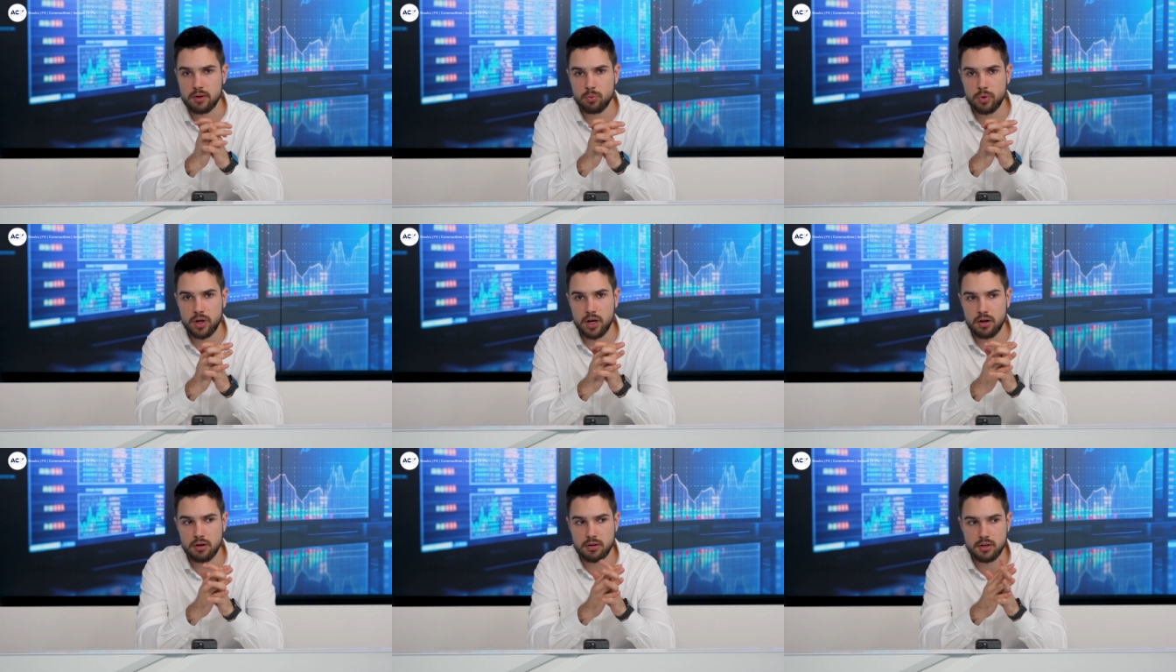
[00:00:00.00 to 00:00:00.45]

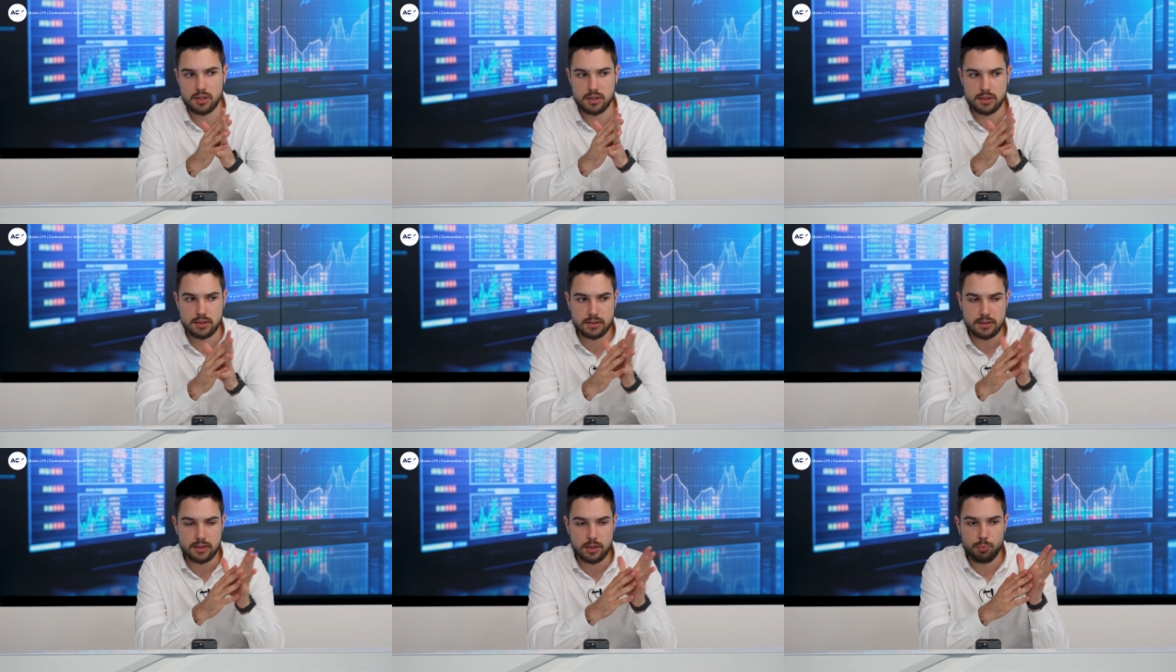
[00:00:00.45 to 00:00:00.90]
Well,
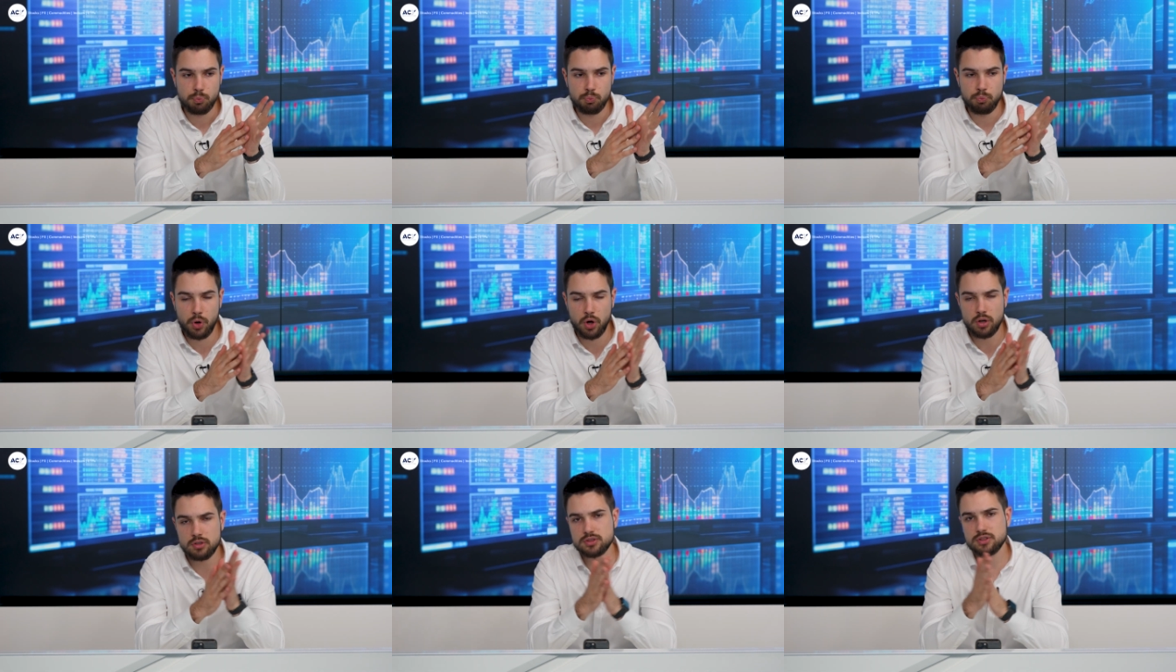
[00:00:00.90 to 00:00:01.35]

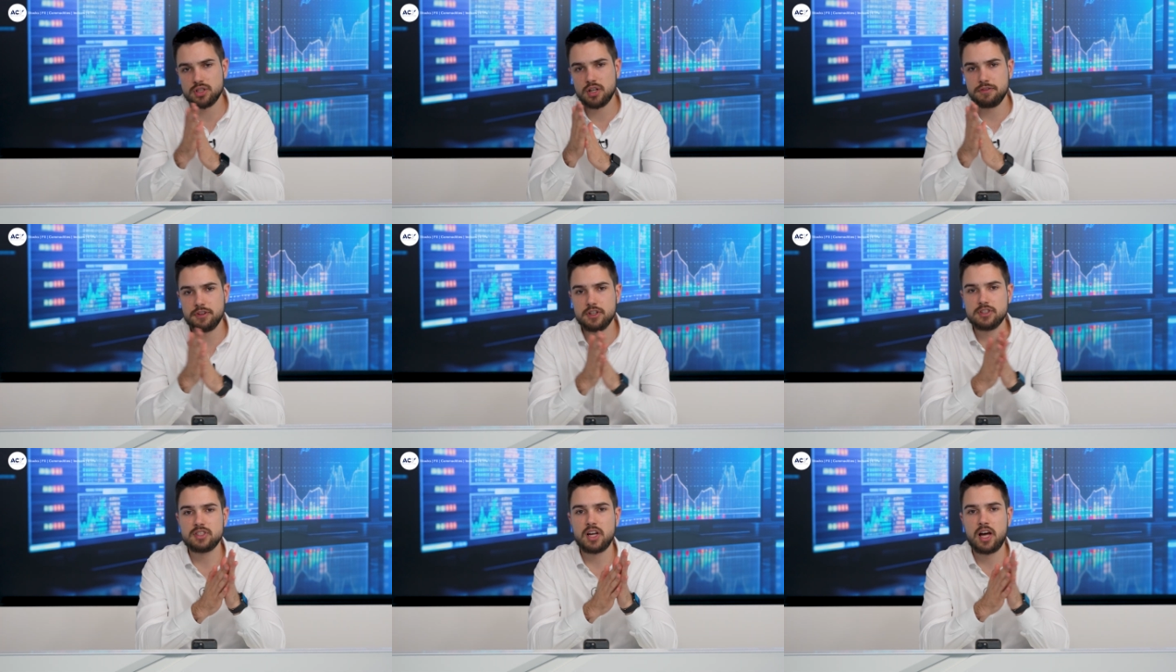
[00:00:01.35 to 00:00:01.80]
most
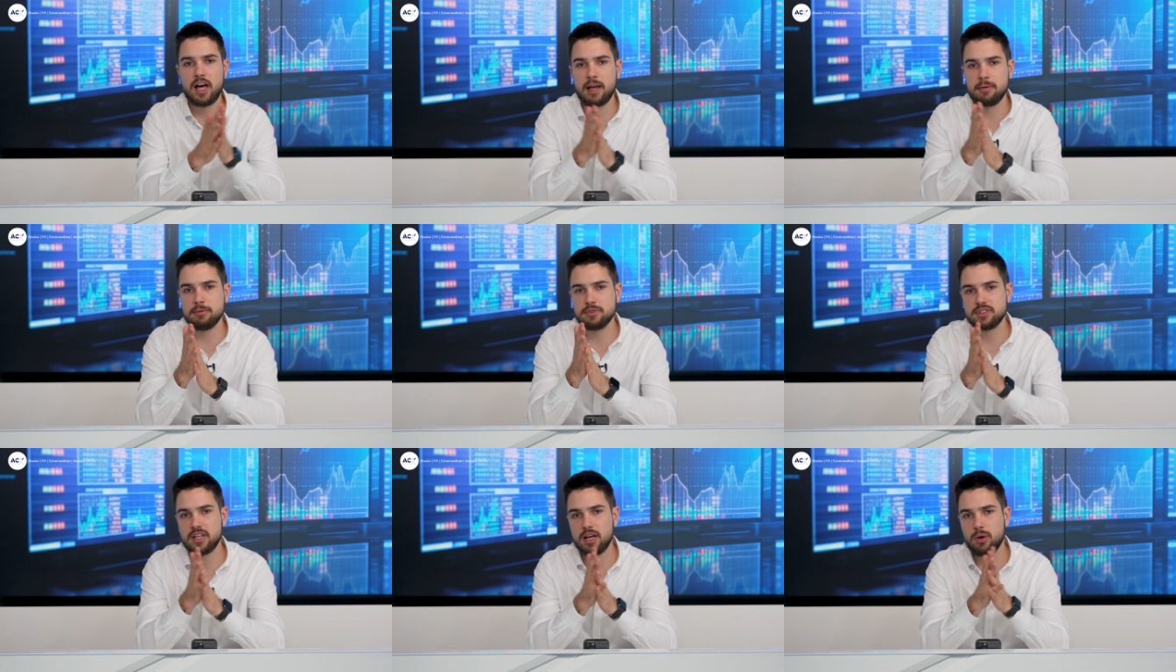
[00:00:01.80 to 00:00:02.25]
of the
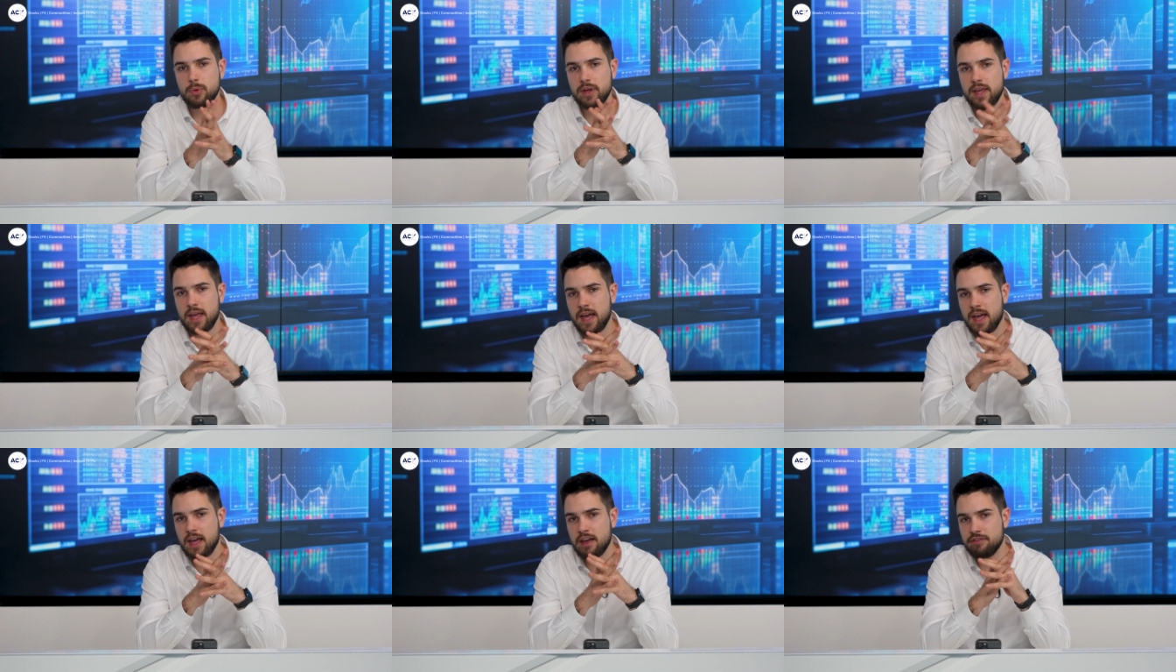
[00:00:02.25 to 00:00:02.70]
times that we
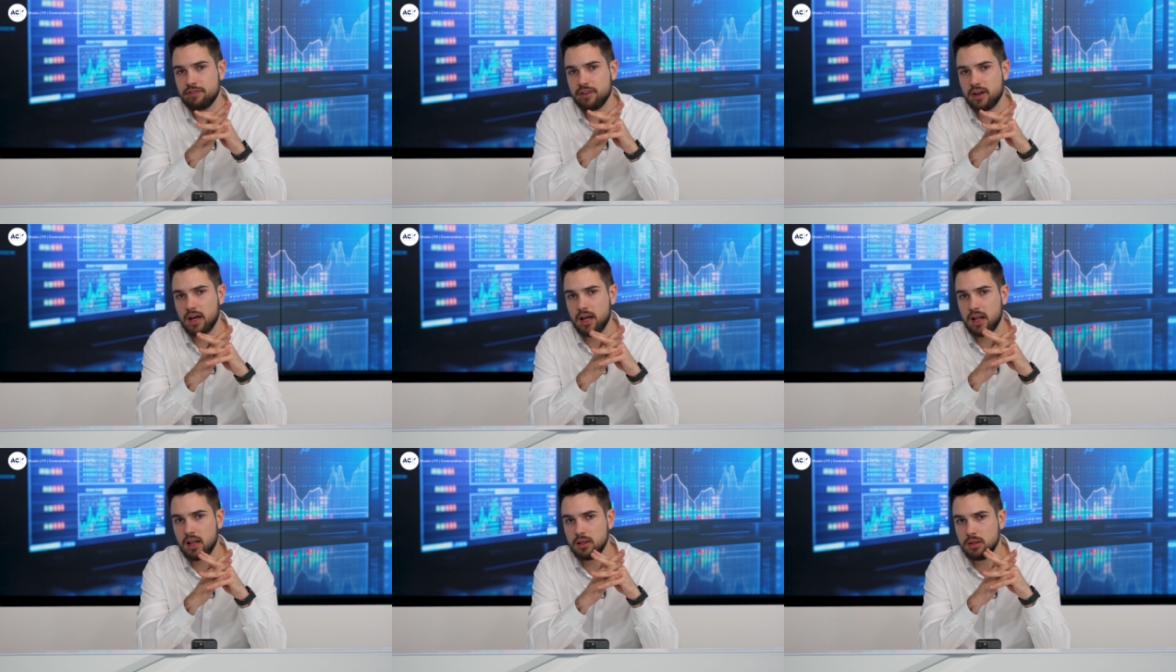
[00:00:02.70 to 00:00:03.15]
have
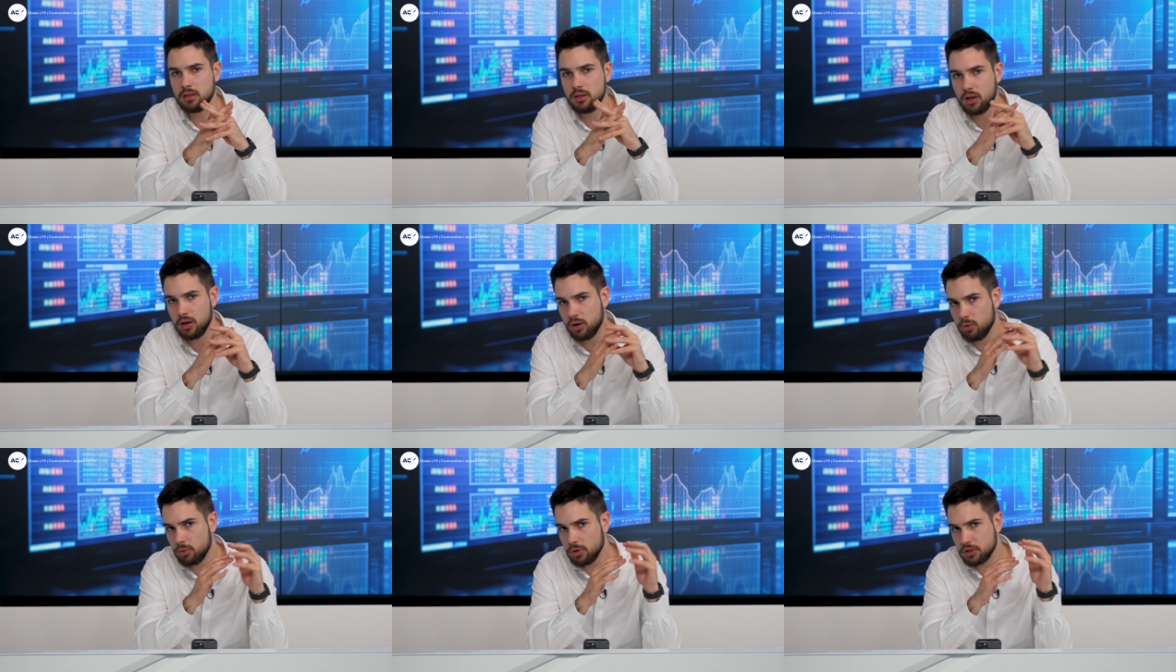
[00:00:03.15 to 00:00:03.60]
a
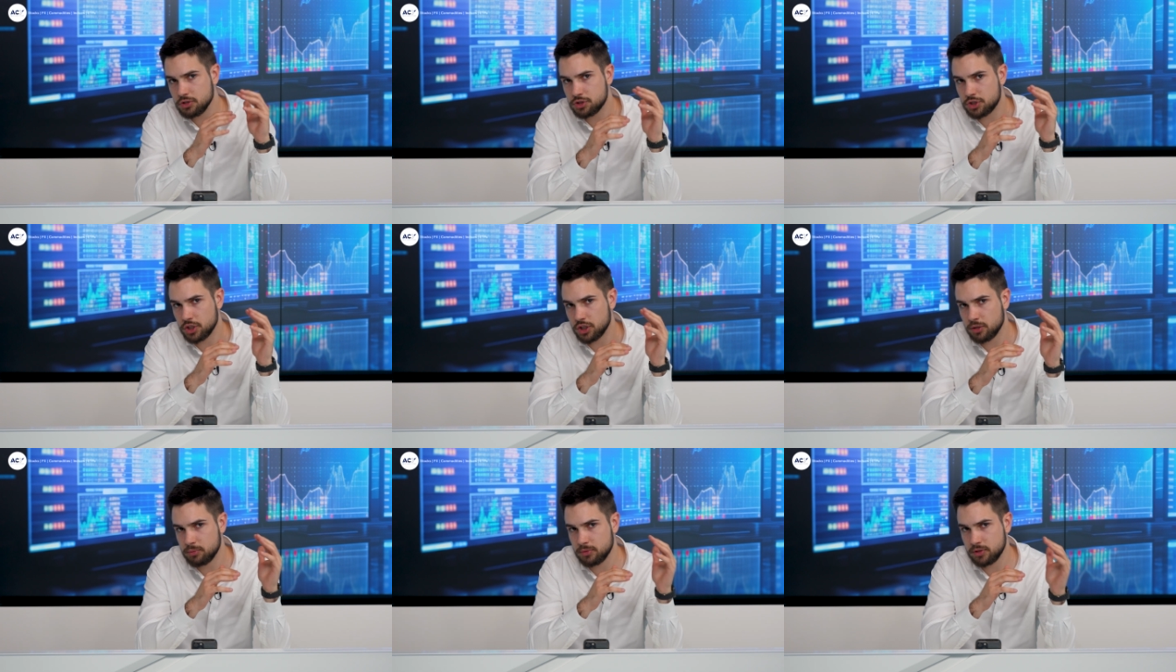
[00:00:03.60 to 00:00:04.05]
lower
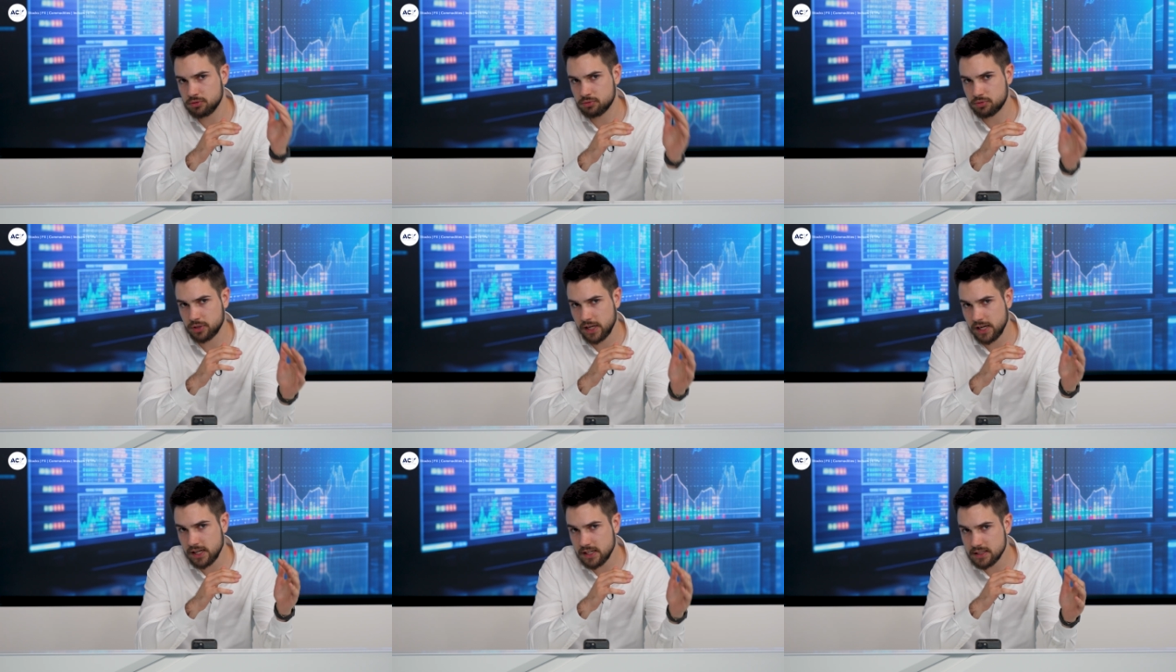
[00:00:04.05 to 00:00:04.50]
German
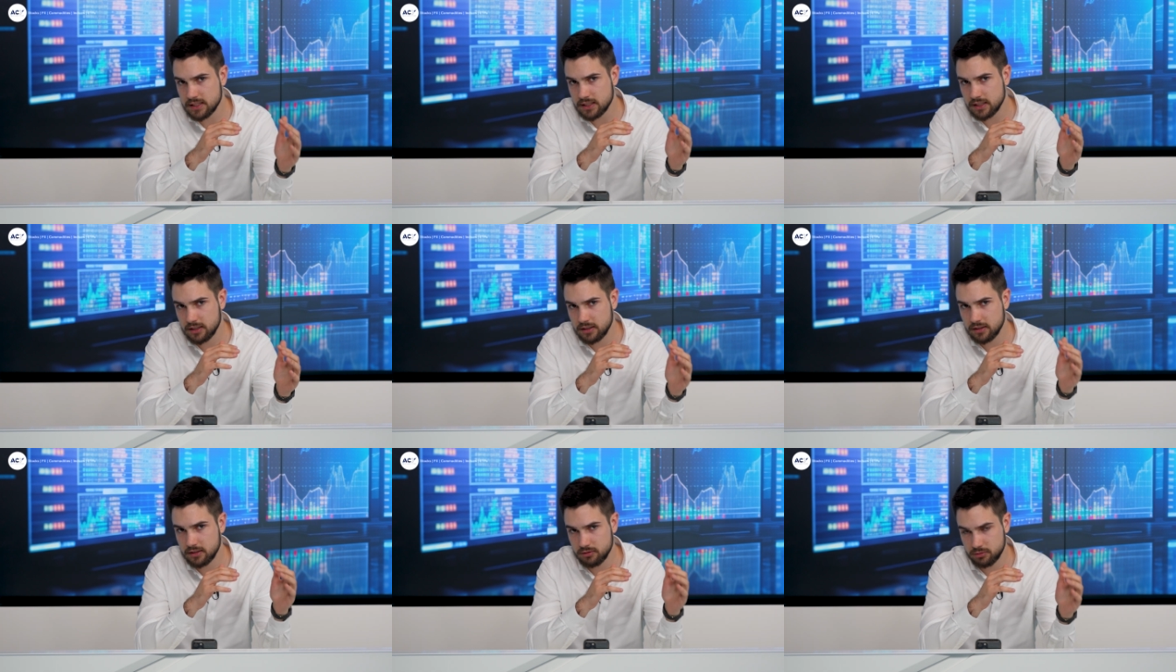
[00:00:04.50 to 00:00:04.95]

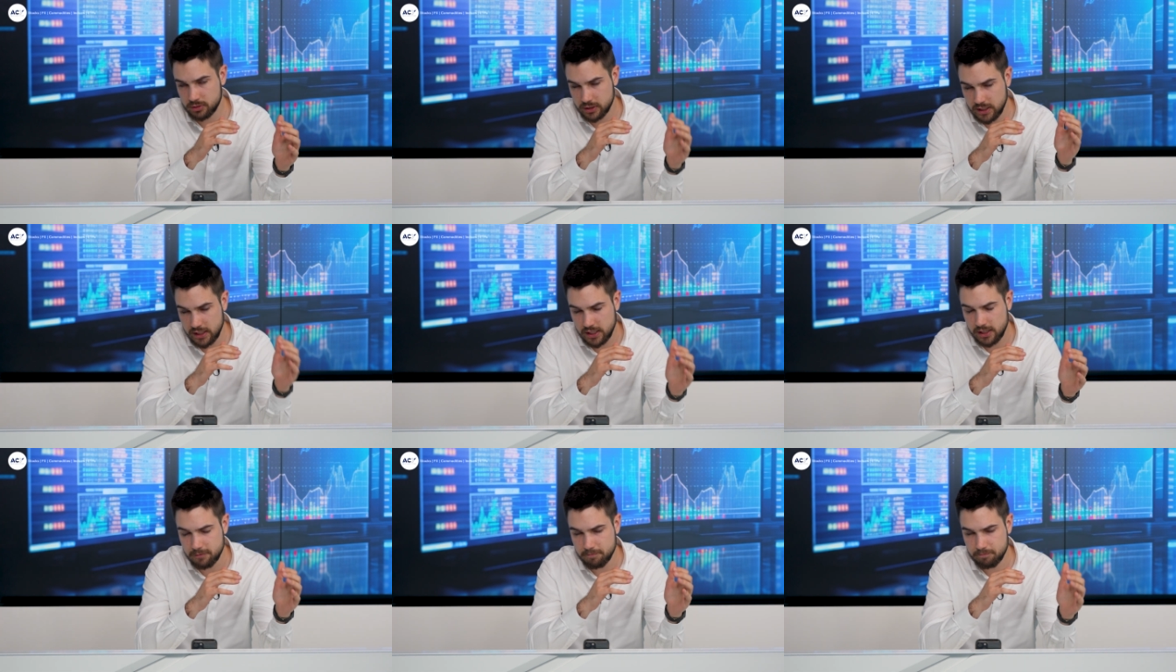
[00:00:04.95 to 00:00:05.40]

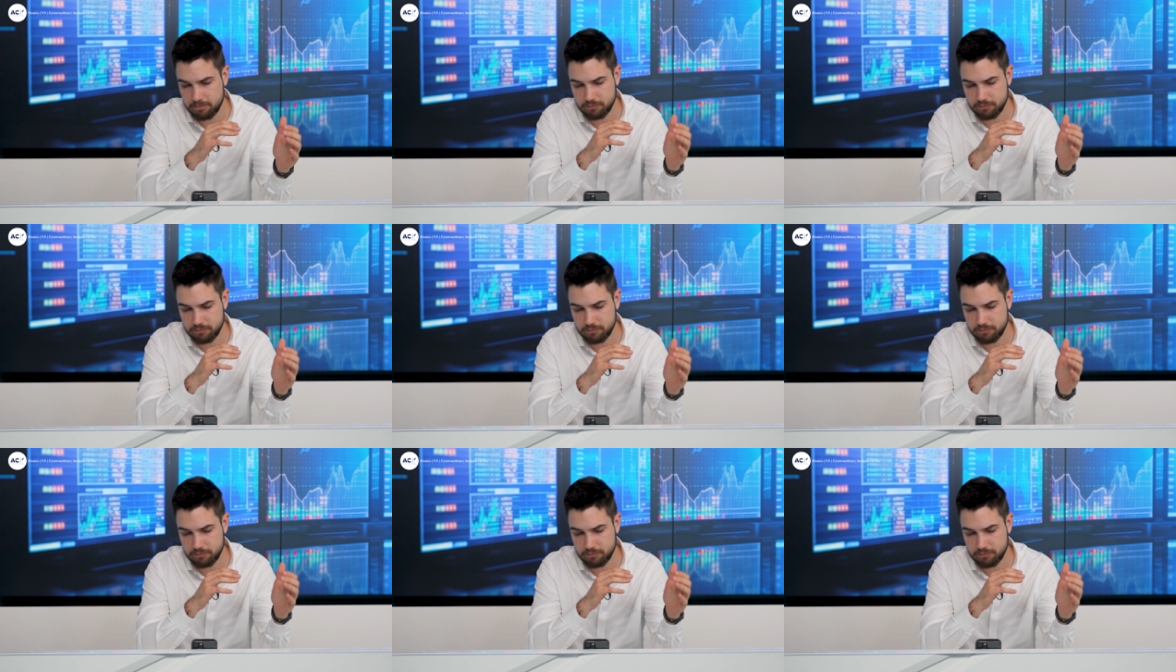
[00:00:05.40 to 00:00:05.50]
reading